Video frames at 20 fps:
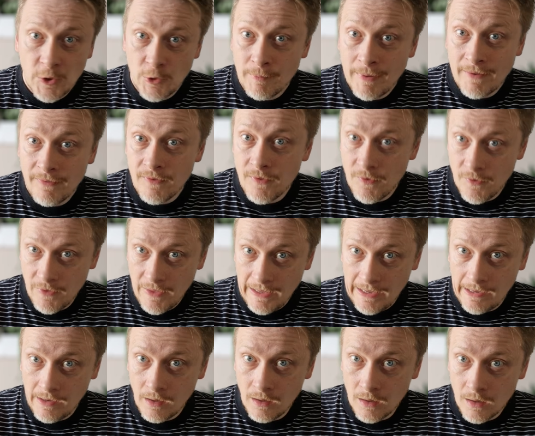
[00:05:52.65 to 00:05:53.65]
You might
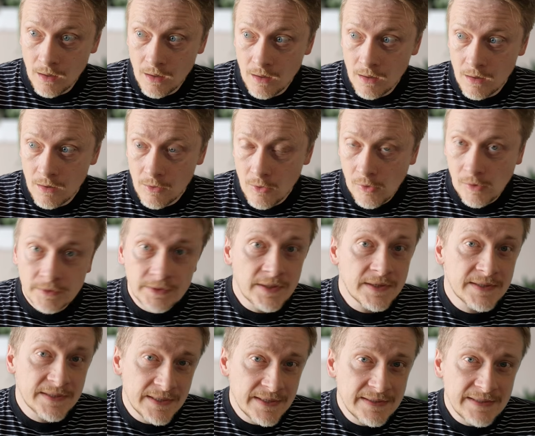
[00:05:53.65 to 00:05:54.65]
think
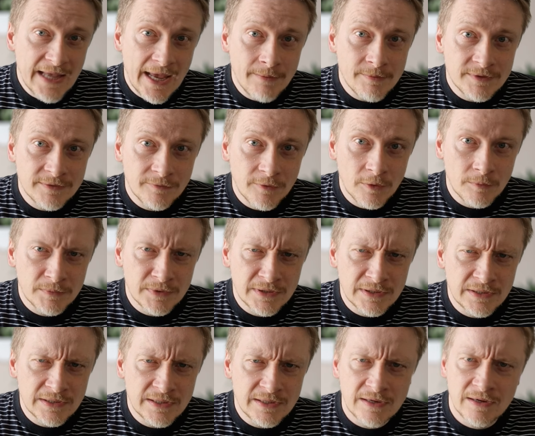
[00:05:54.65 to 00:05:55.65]
older systems from
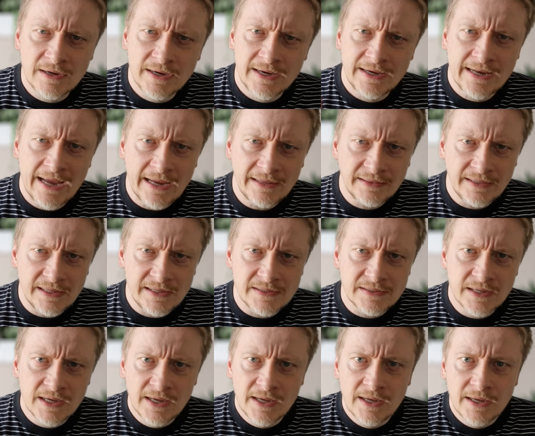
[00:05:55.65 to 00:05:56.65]
the early
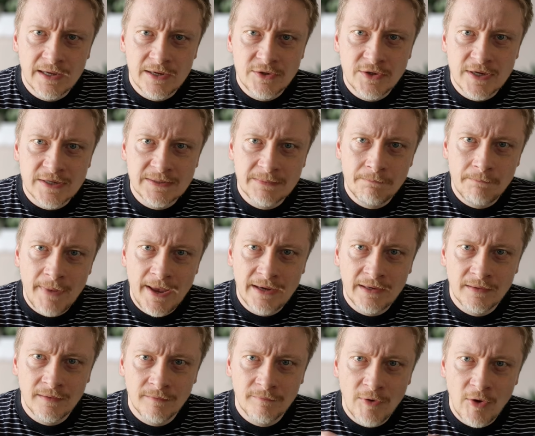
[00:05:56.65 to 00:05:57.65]
90s just
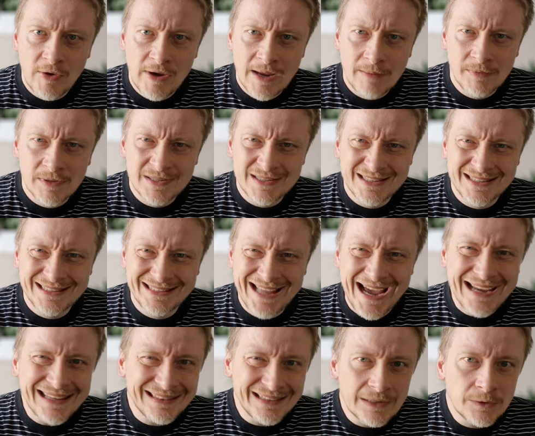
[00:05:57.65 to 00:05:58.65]
packed variables
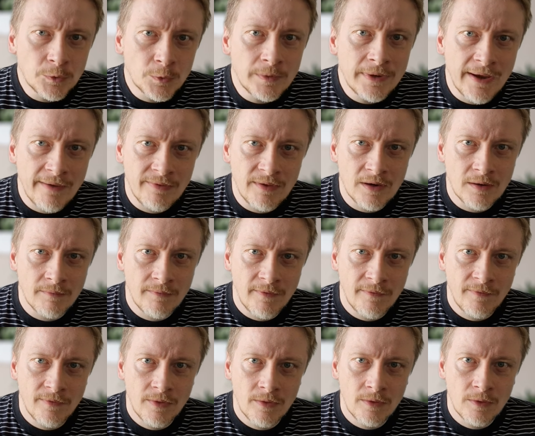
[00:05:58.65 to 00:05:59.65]
tightly together
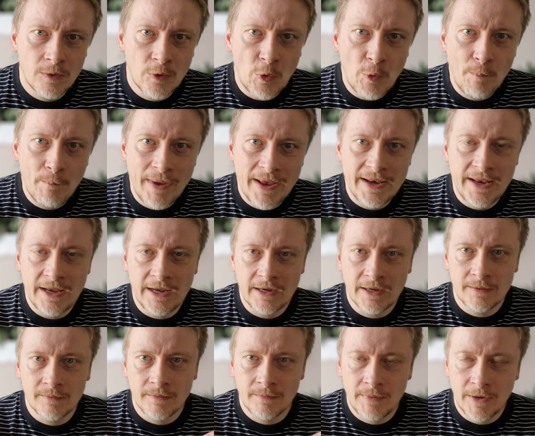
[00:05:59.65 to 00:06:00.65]
with no
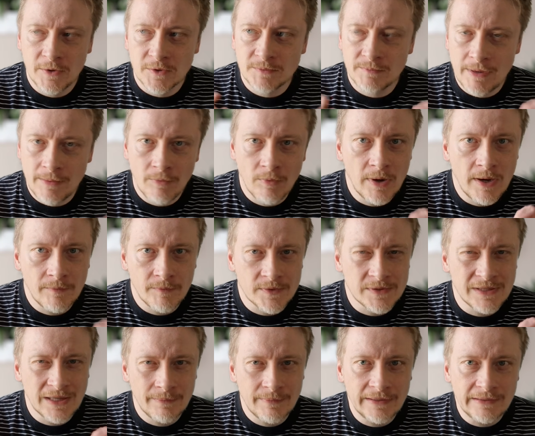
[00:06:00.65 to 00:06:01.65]
padding because memory
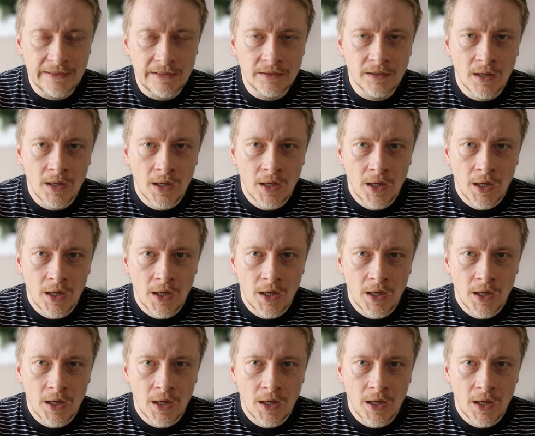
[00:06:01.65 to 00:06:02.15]
was limited.